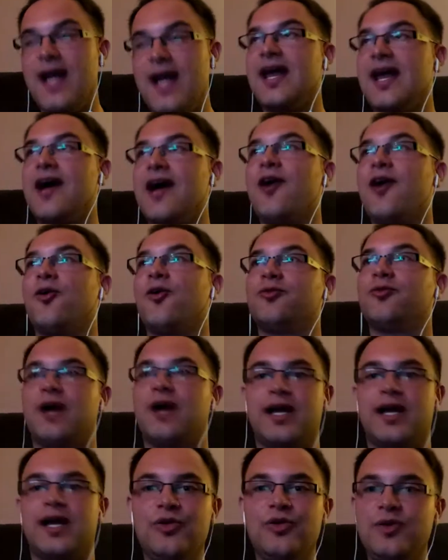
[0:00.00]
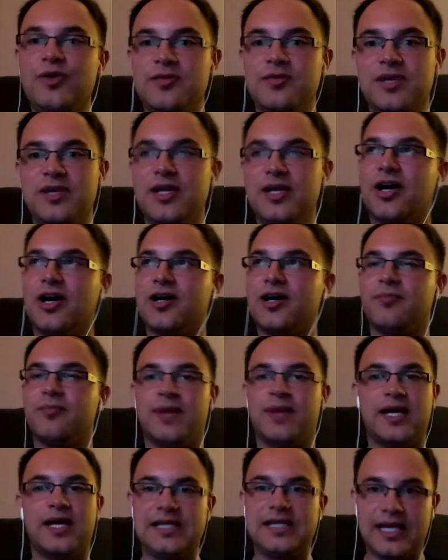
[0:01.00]
Why now? I knew he'd be
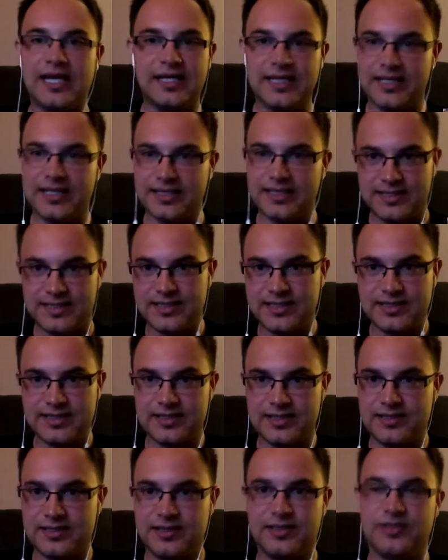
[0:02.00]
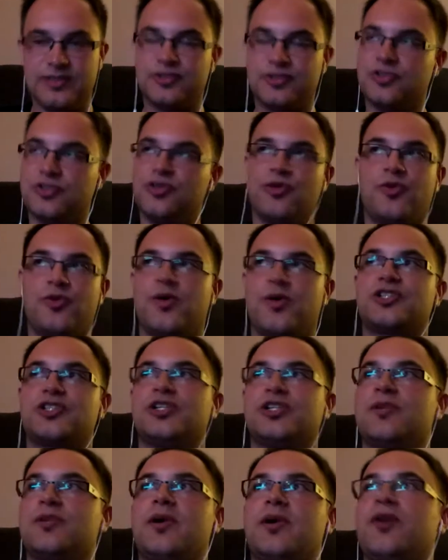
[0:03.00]
gone by the end of the season. There's no
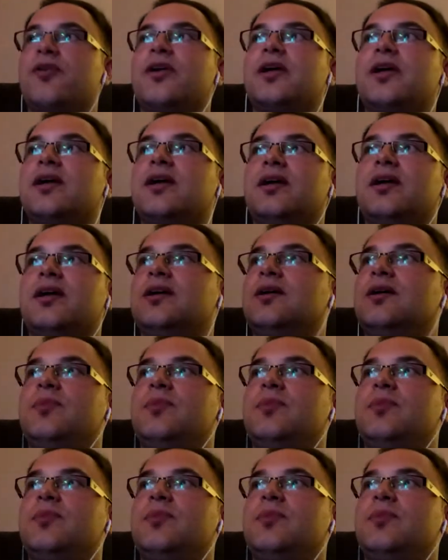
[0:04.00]
question about it.